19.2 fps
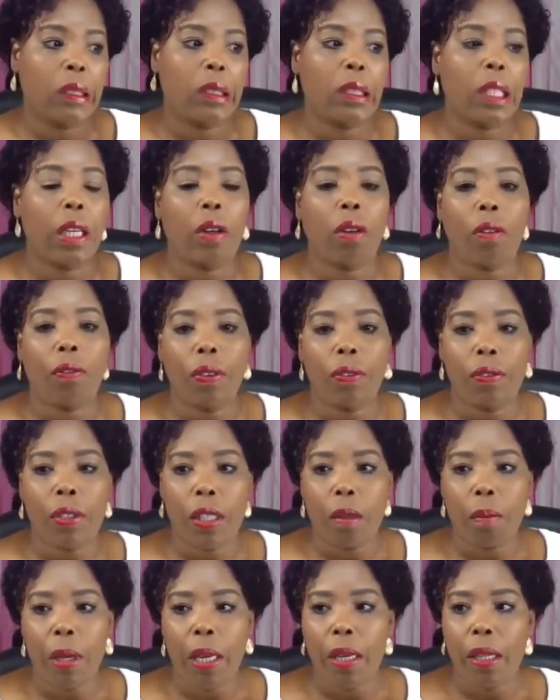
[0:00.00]
10 or
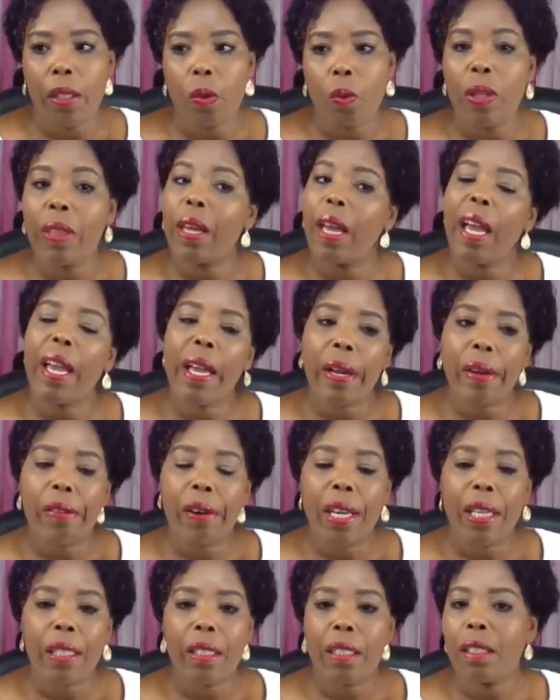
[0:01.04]
15 minutes. With the
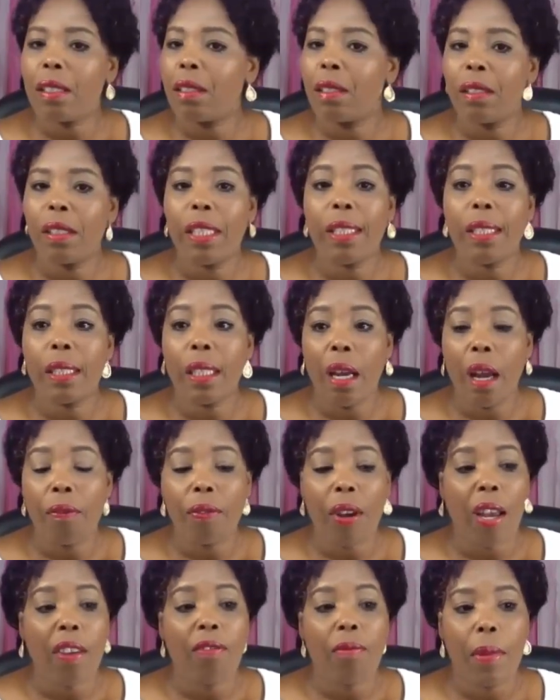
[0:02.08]
IRS, it's really a
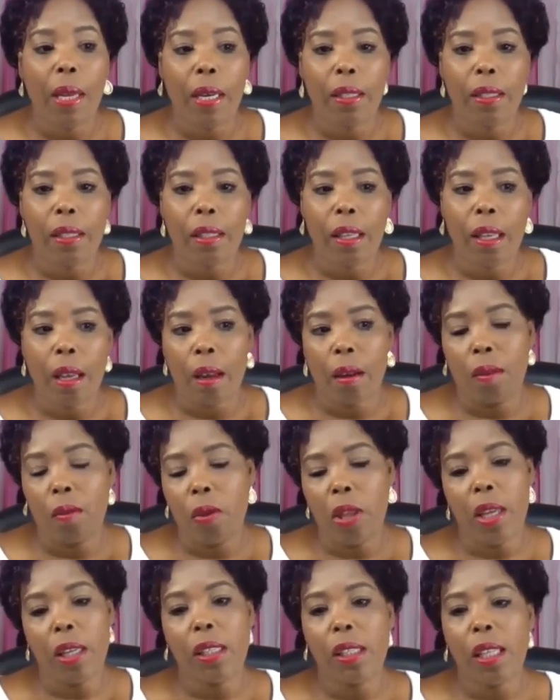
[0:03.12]
5-minute thing.
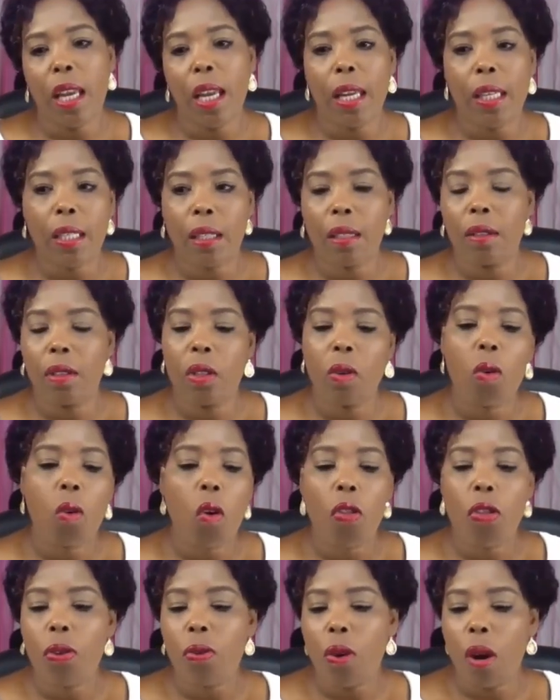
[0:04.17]
With the state, you
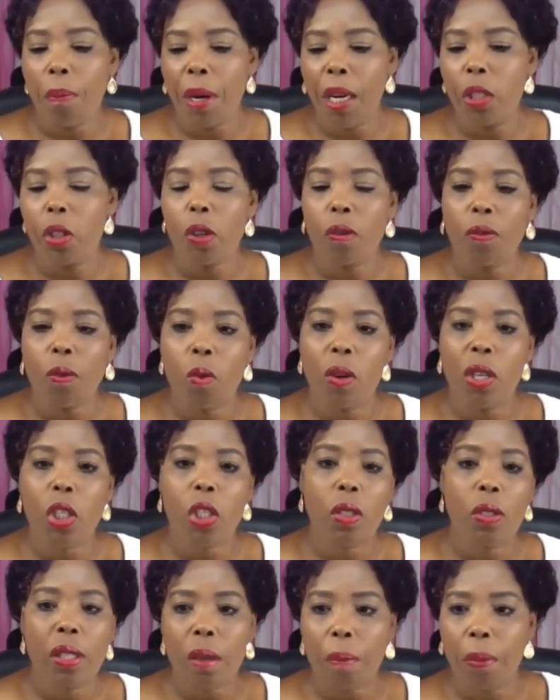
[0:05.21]
go through a bunch of
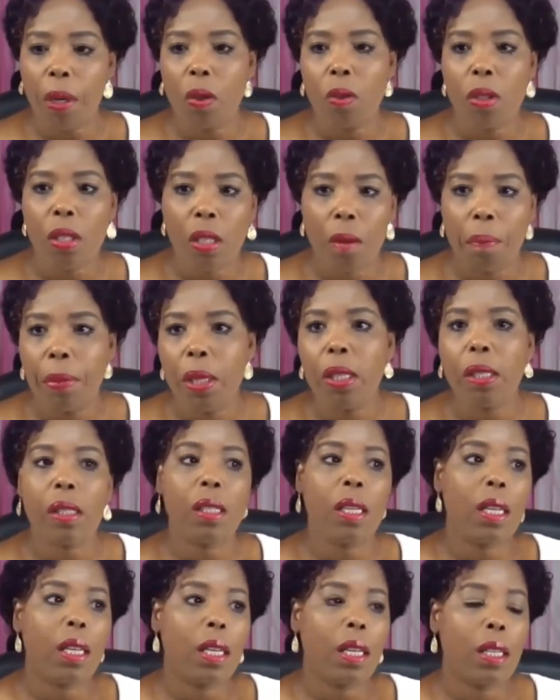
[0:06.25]
questions about the
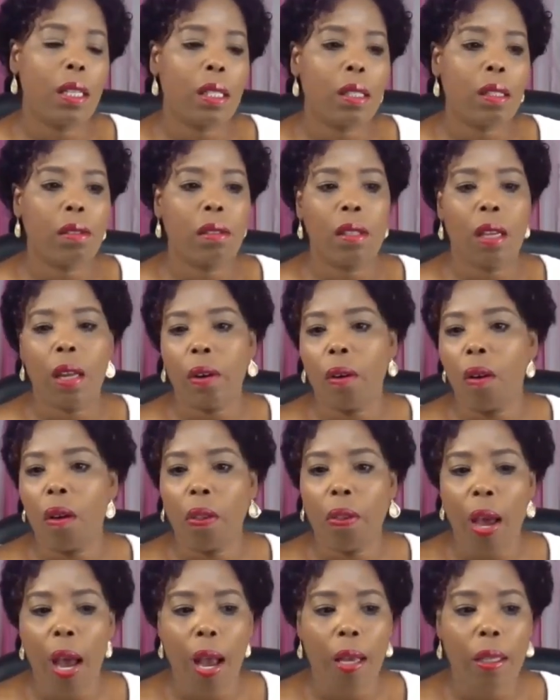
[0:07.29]
business and
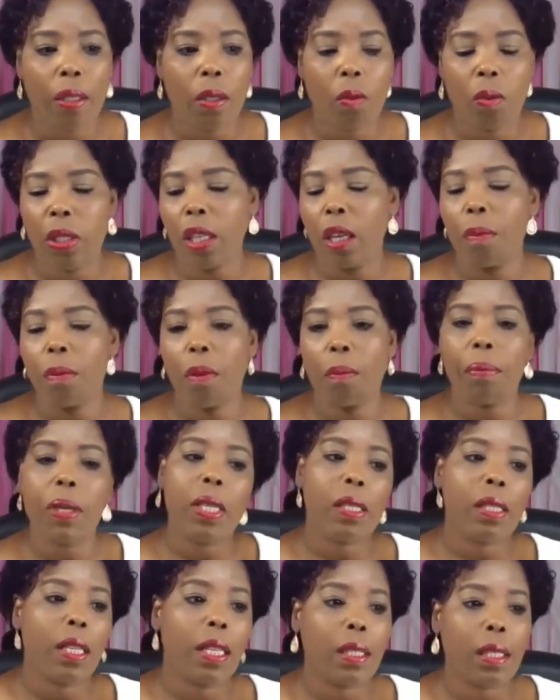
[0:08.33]
all that. What type of
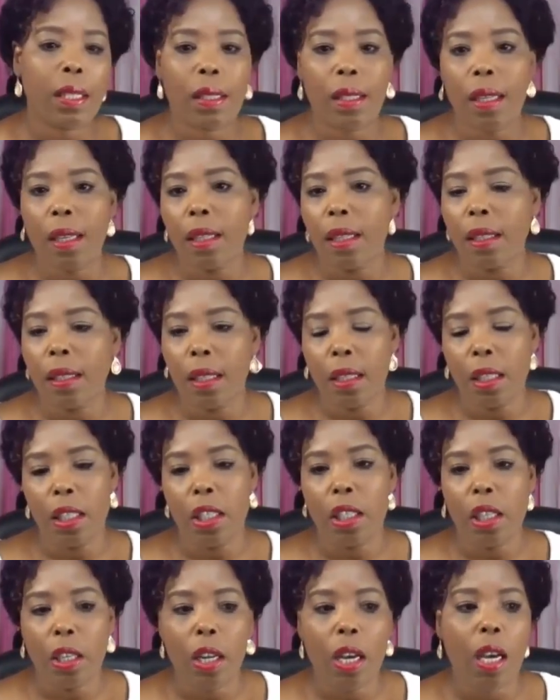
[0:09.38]
business is it? Is it
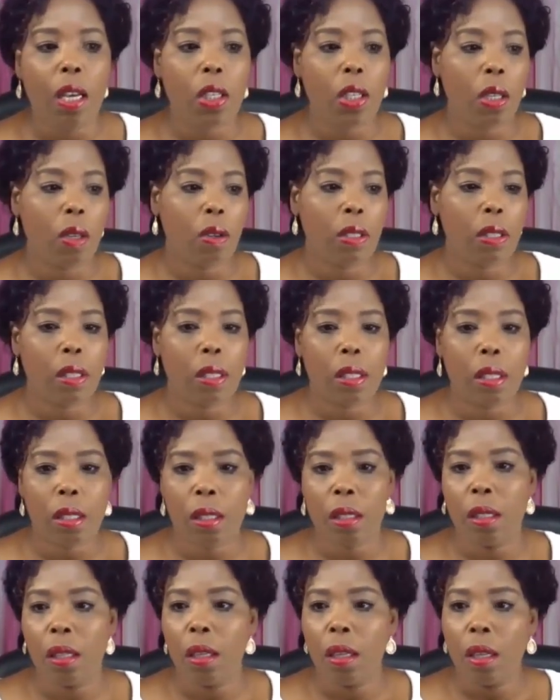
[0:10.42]
international? Is it